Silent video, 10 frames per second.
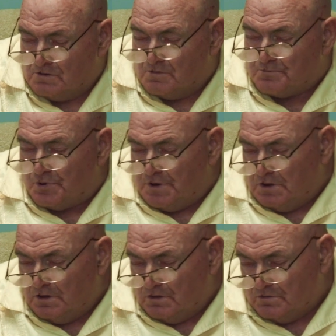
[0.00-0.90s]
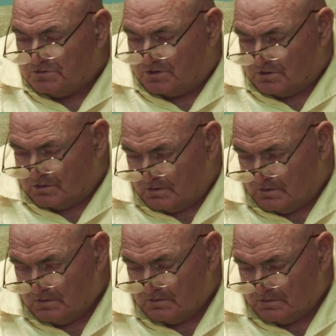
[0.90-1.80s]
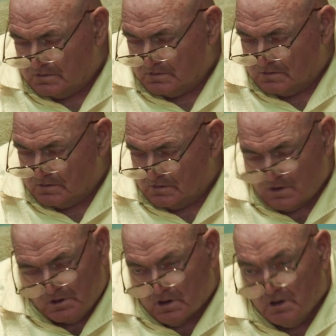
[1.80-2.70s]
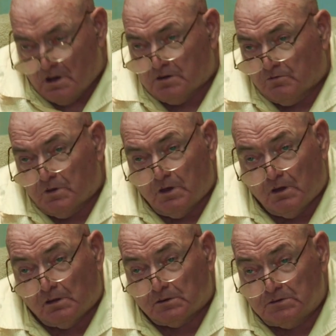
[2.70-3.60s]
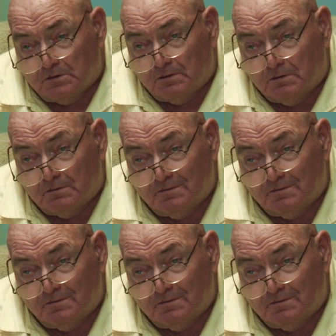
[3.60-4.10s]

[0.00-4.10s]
to bring you to a God reality.